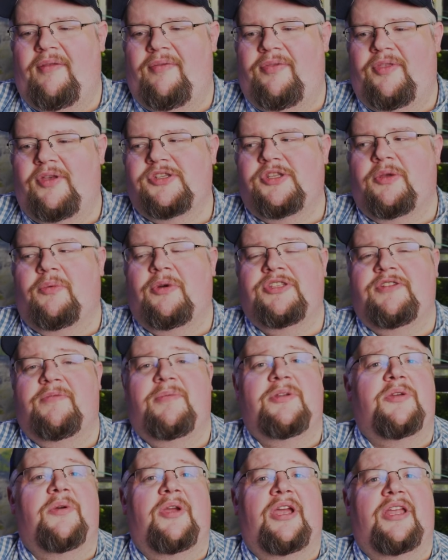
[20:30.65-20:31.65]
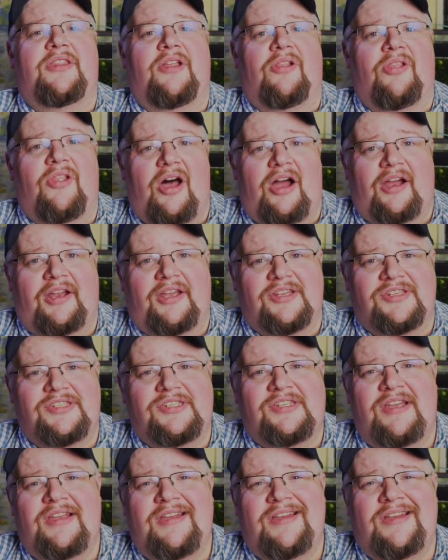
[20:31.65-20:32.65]
those are the ones that have been doing it the
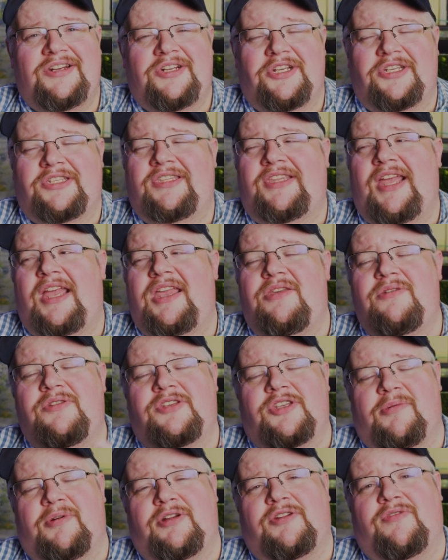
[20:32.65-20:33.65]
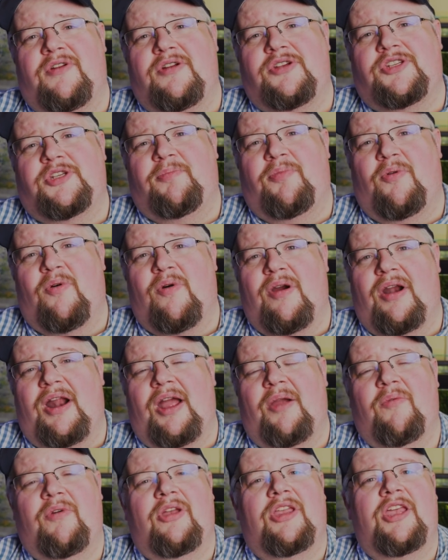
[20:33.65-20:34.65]
longest. Just thank you so much for your support.
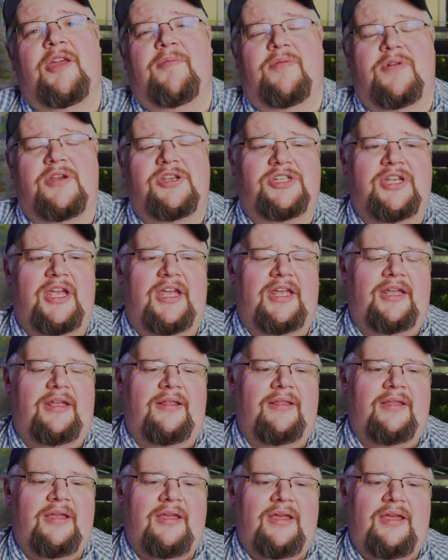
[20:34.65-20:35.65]
I really appreciate it.